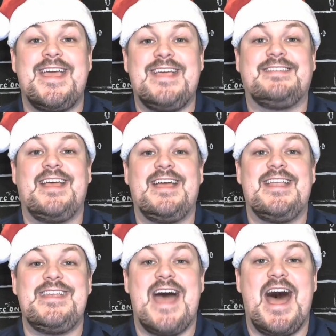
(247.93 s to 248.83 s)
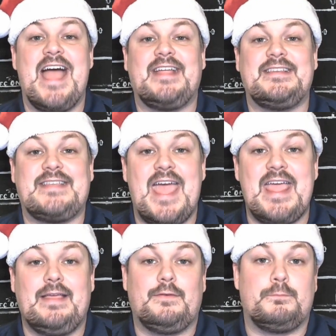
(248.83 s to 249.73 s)
is nine
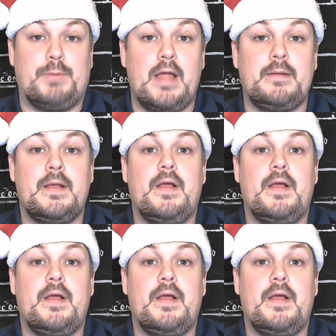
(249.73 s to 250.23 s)
days, but